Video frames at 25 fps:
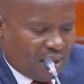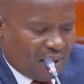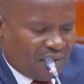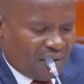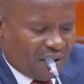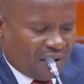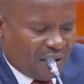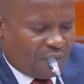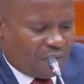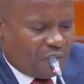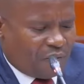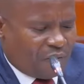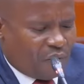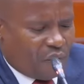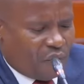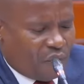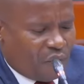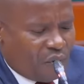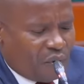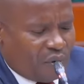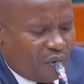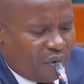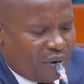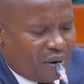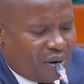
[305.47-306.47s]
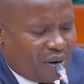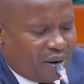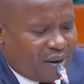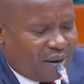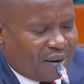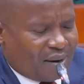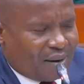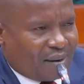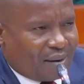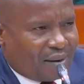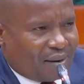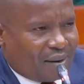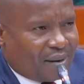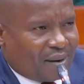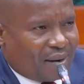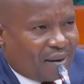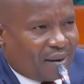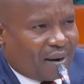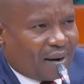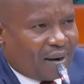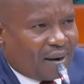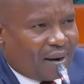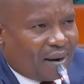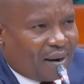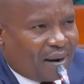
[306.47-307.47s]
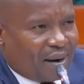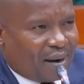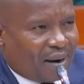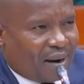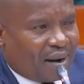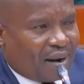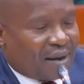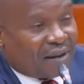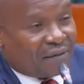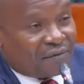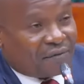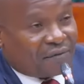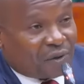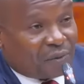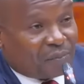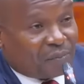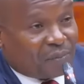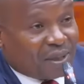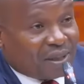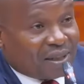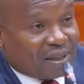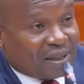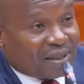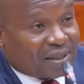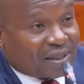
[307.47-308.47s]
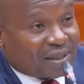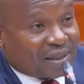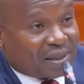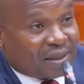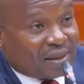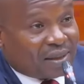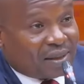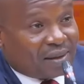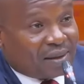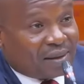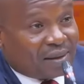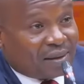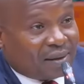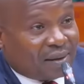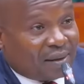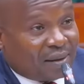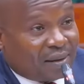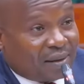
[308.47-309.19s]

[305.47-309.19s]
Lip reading: And therefore, I have not been lazy.